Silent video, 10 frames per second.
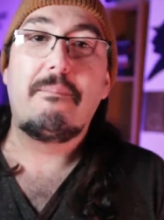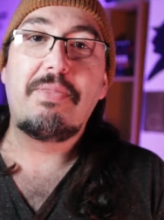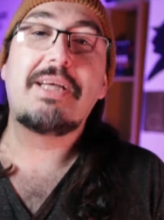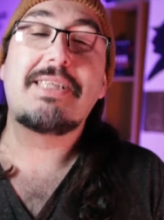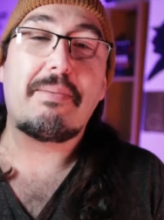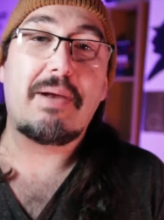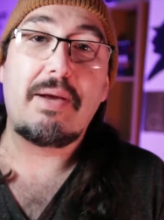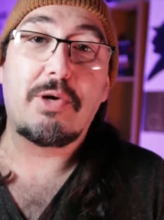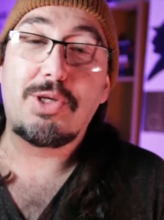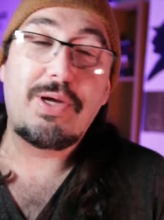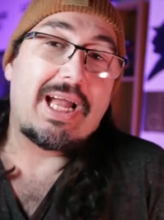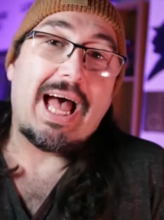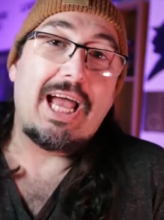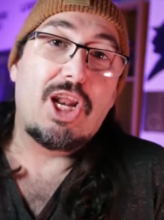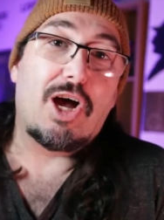This is unbelievable trick.
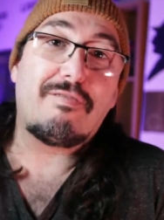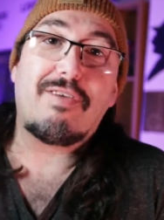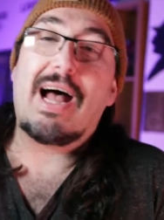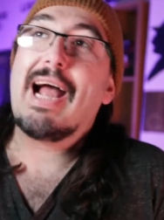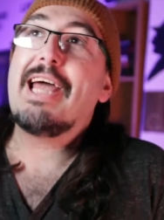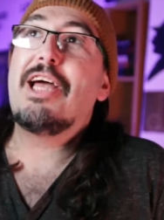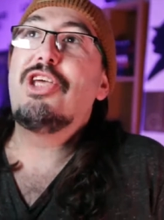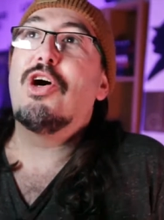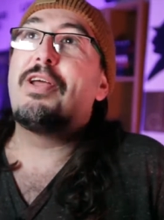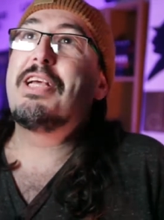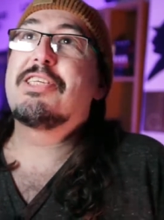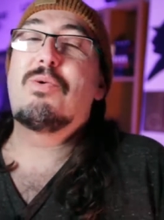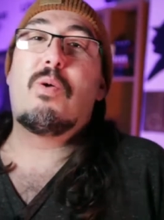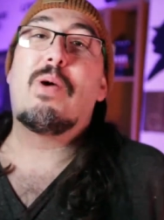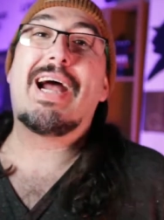I love and I enjoy this
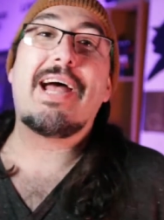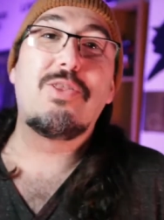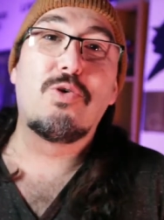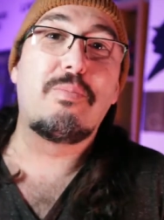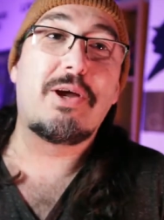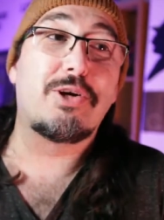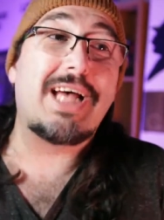trick when I do because